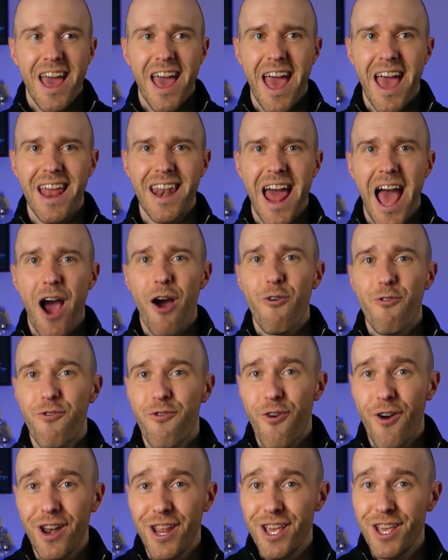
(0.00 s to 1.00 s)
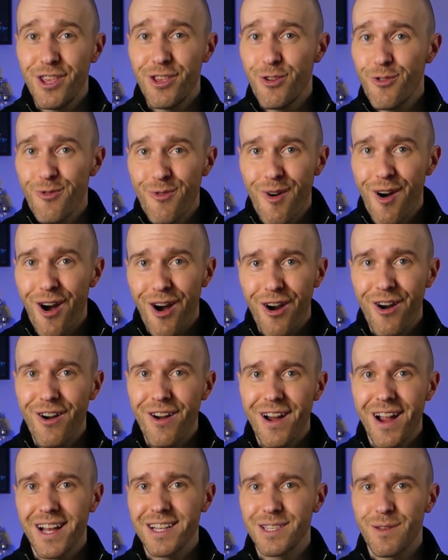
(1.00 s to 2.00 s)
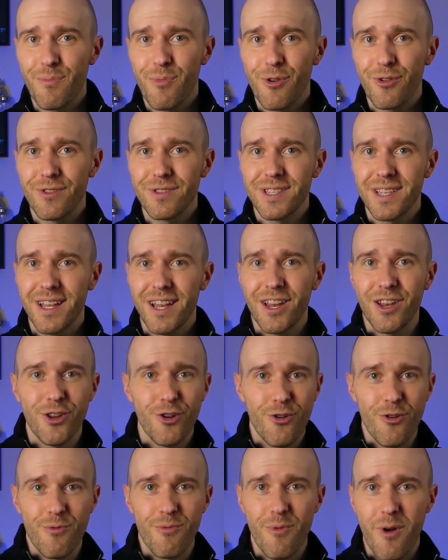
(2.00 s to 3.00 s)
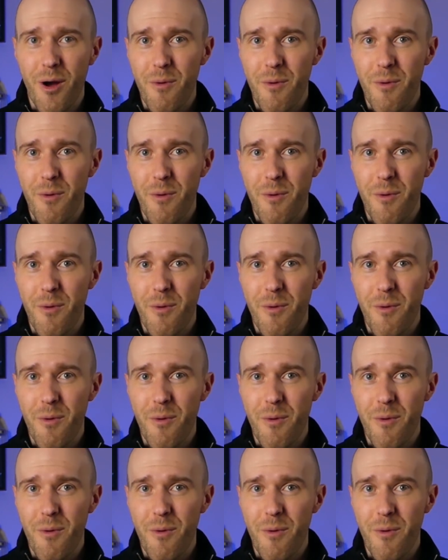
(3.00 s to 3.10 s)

and how funny you are as a person and your